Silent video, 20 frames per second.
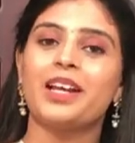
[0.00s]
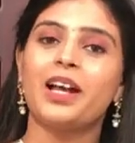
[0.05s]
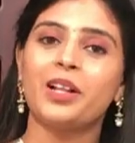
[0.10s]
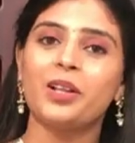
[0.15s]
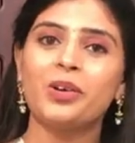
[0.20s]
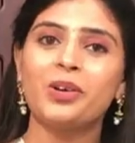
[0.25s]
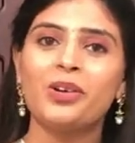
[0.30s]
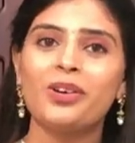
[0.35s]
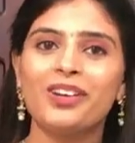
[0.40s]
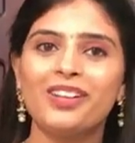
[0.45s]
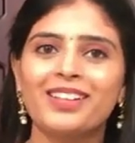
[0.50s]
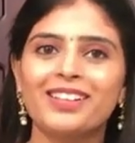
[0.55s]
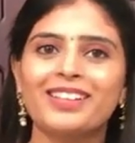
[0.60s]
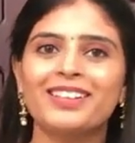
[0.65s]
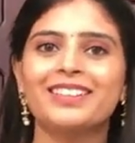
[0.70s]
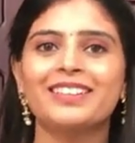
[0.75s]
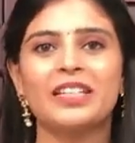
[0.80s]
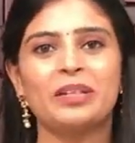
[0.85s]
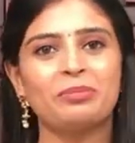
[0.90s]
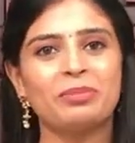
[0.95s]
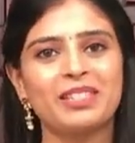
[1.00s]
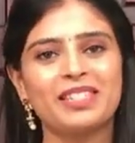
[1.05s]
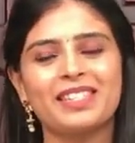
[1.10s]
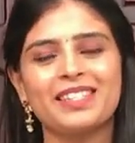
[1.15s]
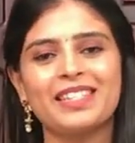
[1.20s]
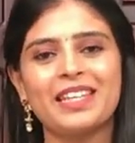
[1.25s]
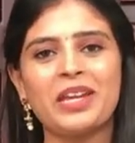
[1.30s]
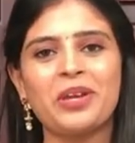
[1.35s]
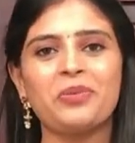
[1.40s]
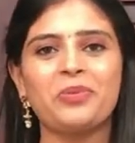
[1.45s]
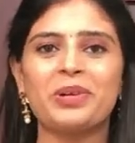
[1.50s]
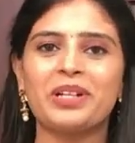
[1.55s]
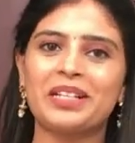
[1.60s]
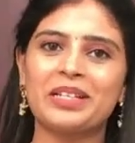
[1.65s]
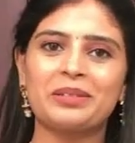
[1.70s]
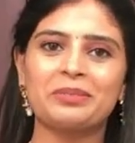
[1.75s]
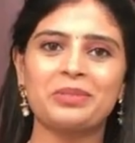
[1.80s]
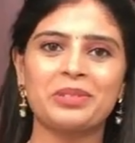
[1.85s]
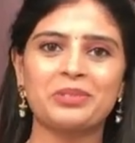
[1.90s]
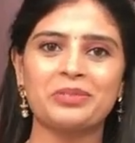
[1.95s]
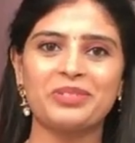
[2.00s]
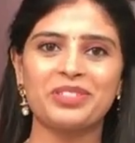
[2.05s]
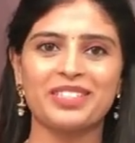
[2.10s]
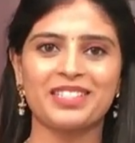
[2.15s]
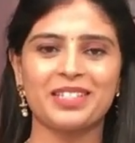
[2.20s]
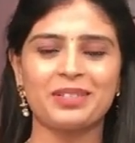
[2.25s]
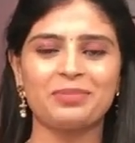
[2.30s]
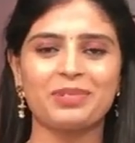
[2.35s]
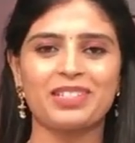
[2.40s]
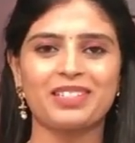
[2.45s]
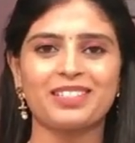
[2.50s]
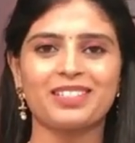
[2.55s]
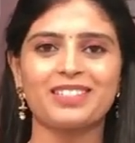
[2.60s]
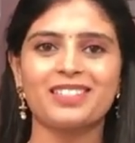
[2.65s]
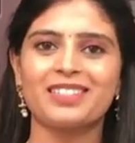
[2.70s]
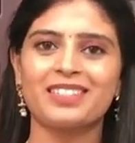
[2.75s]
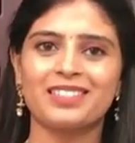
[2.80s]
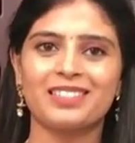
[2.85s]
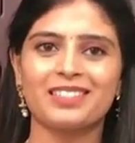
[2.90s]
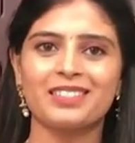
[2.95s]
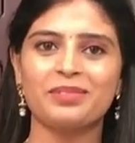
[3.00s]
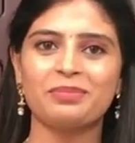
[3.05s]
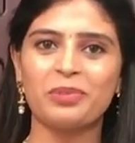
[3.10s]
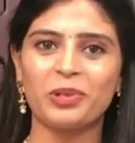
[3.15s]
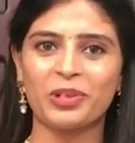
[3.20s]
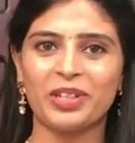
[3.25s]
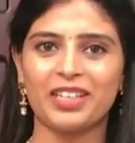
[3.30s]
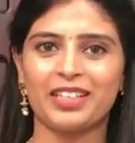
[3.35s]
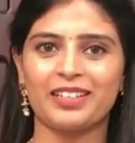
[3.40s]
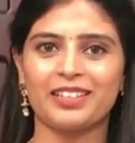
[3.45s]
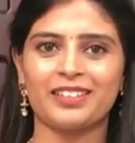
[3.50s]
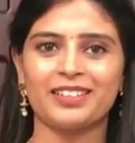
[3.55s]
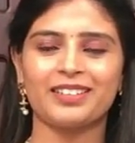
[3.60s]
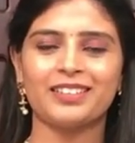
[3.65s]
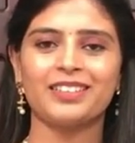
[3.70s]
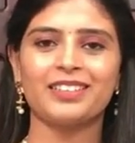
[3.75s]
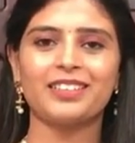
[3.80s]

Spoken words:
Hello all, namaste, welcome to Vijay Brothers, this is Monica.